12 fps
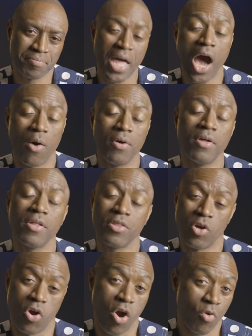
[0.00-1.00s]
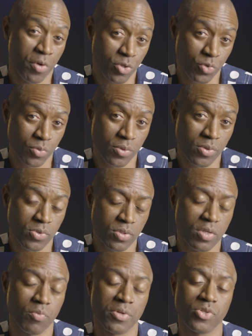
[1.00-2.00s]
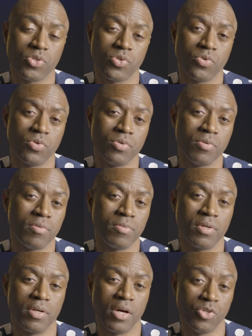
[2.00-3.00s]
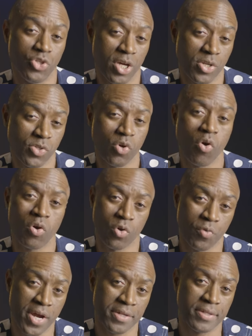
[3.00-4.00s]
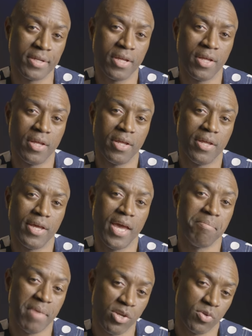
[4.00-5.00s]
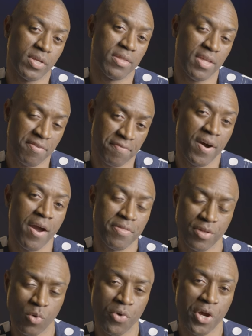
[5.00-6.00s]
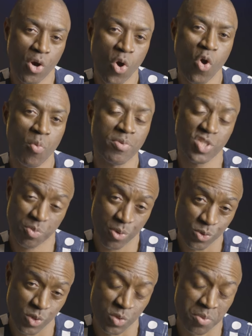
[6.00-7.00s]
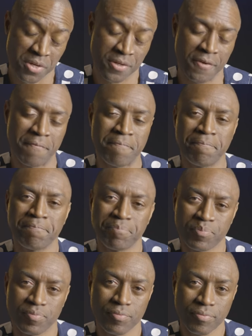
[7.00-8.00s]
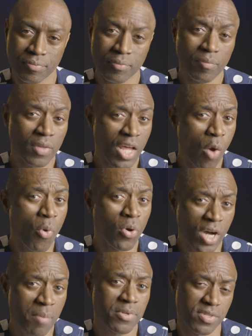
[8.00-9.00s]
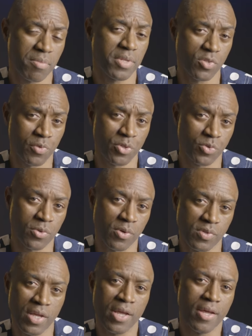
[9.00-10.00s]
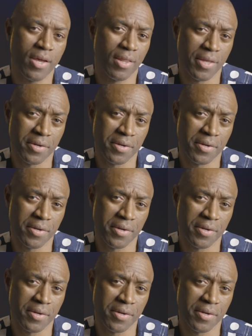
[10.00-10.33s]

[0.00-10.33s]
Now, there are rituals in which to adjust or correct and make sure that they find their way home, spiritually speaking. And we'll come to some of these rituals in